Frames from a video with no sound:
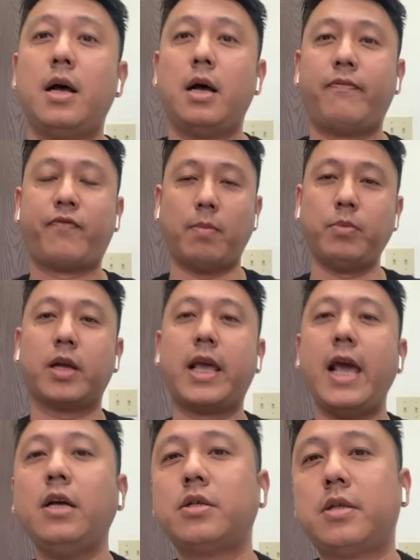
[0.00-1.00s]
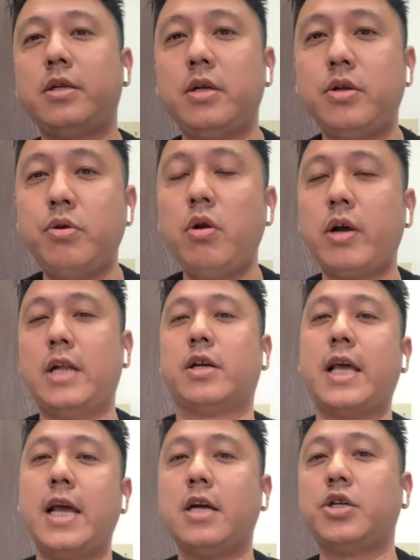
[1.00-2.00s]
from the Giga, you look at the
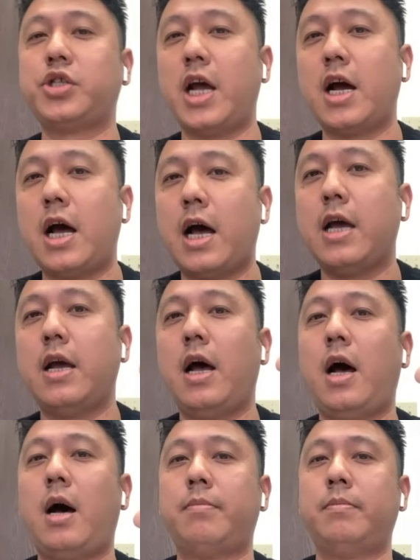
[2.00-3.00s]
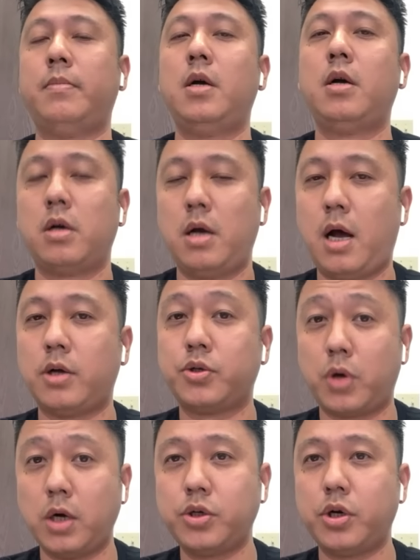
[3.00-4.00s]
Giga Shanghai
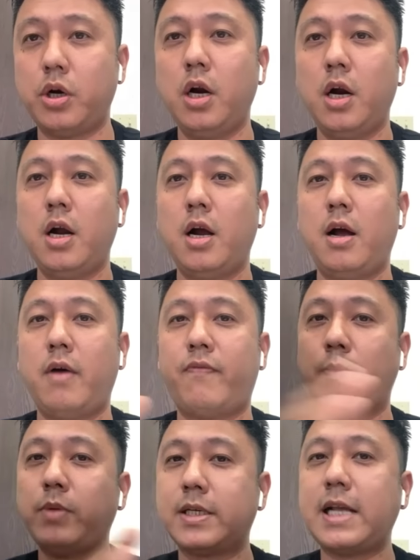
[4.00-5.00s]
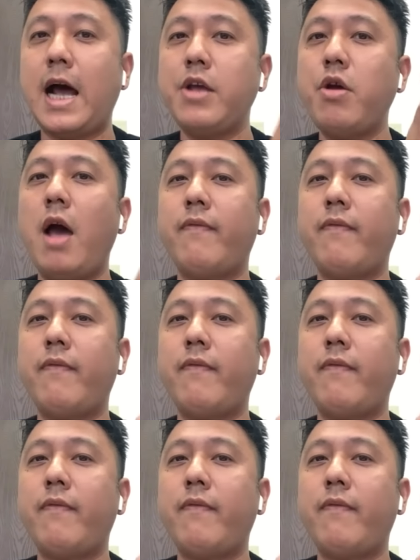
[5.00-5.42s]
structure. From the side, you have